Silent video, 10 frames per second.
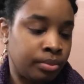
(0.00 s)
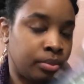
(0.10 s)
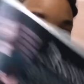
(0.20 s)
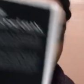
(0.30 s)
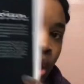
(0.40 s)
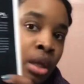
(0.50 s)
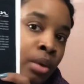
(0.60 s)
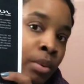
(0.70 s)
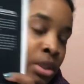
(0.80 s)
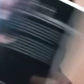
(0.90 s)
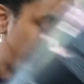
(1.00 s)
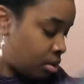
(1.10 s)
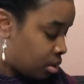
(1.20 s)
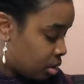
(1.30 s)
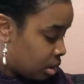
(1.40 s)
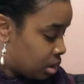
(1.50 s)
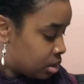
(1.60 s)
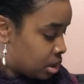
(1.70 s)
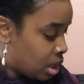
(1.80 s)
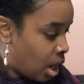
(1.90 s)
I can't wait to get
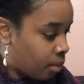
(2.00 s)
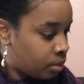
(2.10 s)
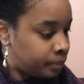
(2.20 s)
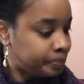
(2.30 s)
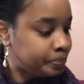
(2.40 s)
into that one.